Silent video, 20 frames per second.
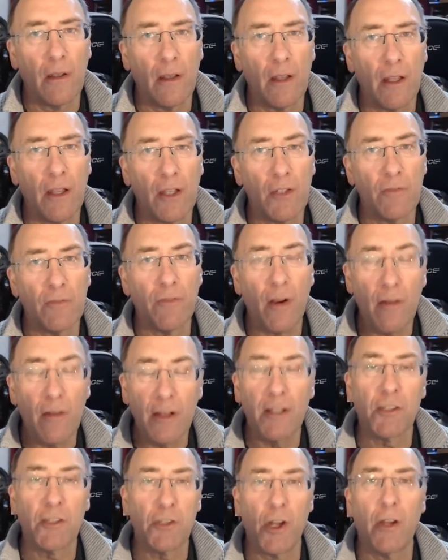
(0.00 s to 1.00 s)
is very
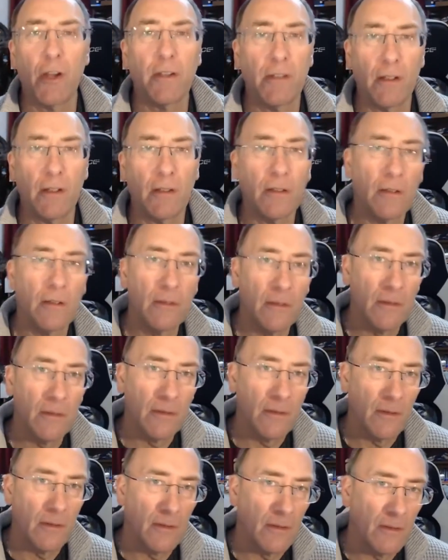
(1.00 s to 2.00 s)
exciting
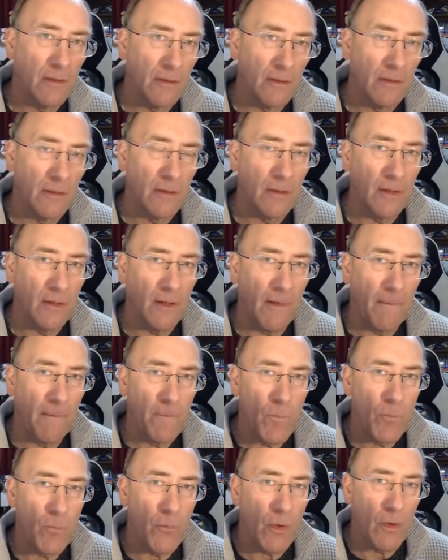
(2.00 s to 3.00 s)

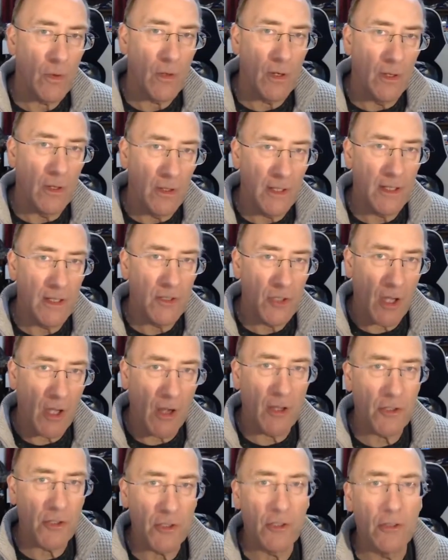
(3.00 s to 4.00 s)
and leads
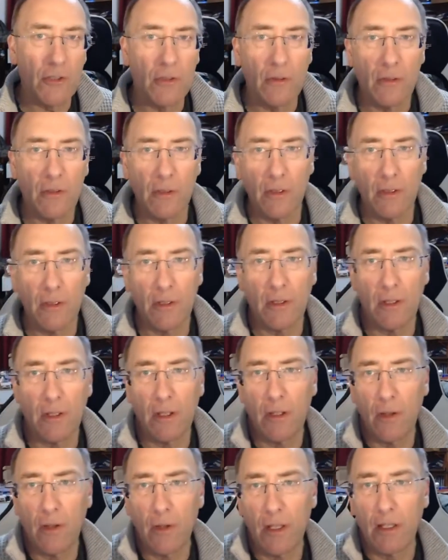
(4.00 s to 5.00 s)
us,
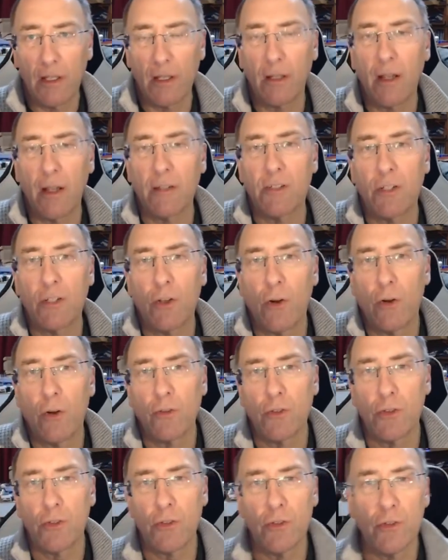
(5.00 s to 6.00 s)
in Connecting
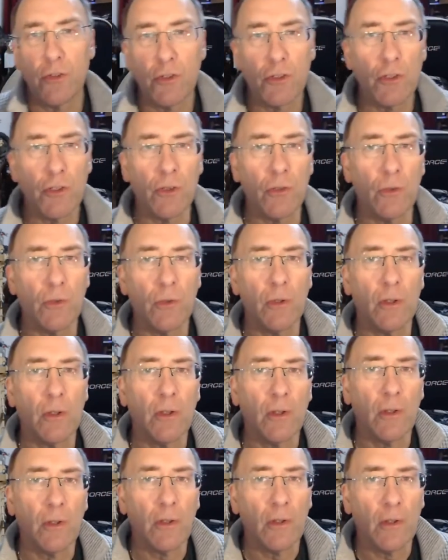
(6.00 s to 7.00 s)
Consciousness to
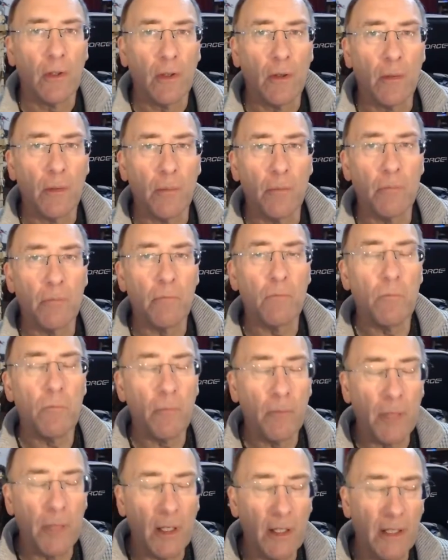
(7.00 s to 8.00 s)

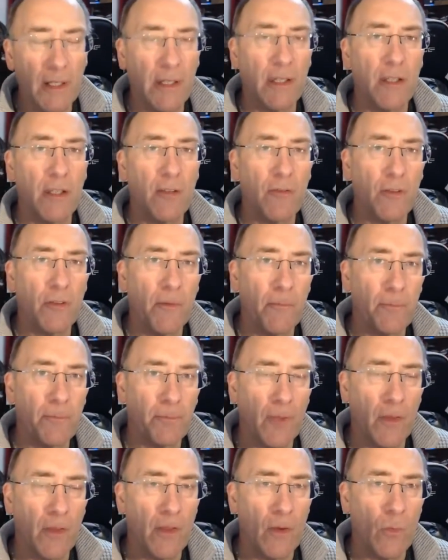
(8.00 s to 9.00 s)
believe
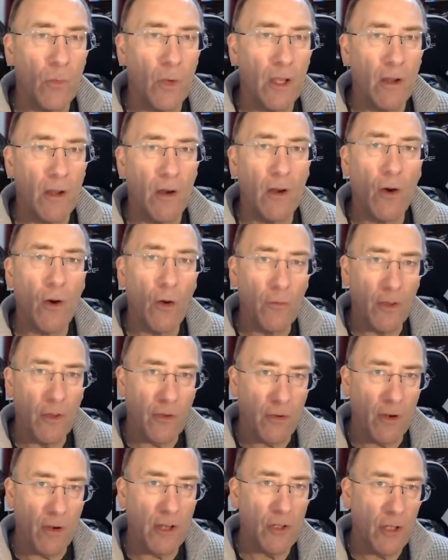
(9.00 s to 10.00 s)
that we are on the
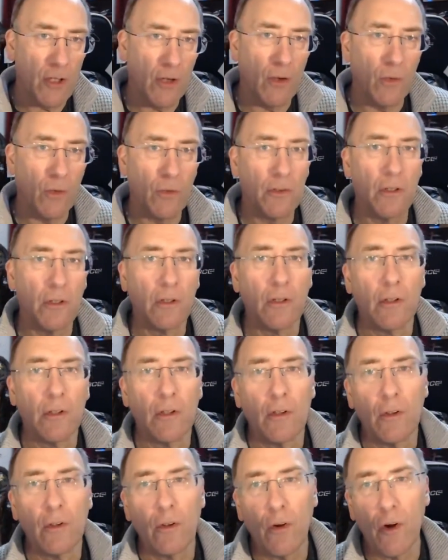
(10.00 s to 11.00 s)
threshold
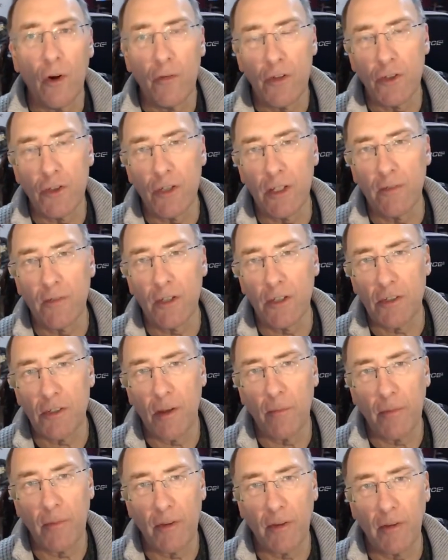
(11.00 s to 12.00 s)
of achieving
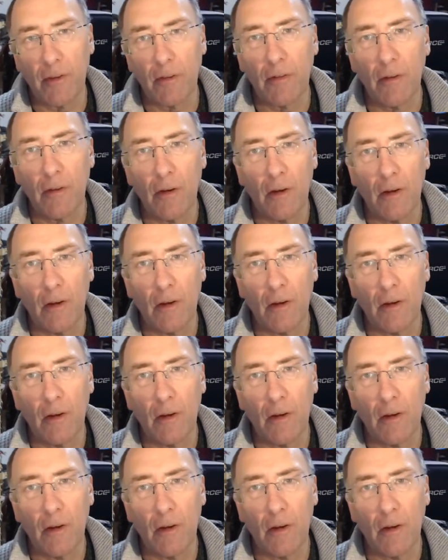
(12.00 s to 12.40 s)
something